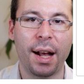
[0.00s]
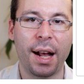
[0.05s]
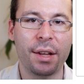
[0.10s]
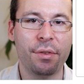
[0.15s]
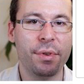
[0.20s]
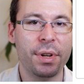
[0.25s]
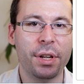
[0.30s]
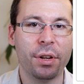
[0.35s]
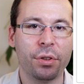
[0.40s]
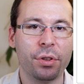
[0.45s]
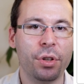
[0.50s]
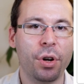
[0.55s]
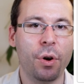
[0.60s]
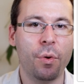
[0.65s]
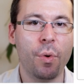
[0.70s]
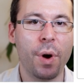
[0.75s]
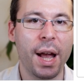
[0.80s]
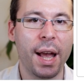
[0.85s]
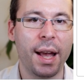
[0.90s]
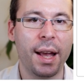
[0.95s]
as we don't know
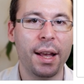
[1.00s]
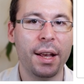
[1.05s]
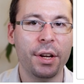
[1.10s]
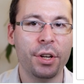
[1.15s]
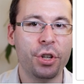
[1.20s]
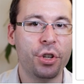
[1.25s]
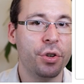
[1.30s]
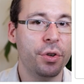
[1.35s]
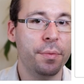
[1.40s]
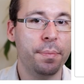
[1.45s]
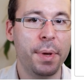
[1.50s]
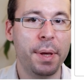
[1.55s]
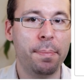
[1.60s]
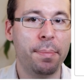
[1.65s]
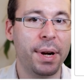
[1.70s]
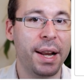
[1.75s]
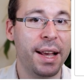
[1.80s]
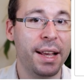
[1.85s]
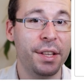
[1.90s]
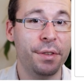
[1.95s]
where should be
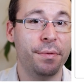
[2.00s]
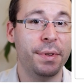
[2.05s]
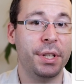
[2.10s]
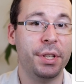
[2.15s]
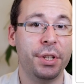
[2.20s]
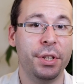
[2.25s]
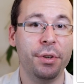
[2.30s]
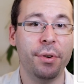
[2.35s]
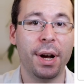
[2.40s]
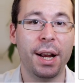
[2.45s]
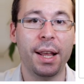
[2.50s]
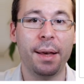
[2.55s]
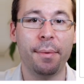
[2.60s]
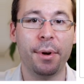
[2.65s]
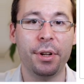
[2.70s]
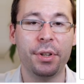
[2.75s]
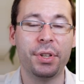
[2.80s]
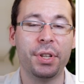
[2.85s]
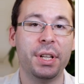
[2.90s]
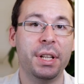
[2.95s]
placed this new
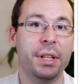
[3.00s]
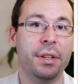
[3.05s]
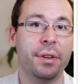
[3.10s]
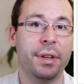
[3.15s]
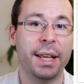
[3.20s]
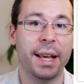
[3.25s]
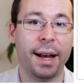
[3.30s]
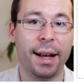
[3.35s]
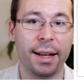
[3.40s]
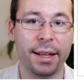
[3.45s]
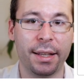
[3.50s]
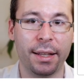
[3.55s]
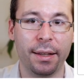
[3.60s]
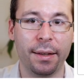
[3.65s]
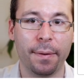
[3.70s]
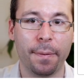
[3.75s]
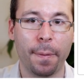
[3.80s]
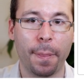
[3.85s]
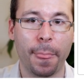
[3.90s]
element in the hierarchy.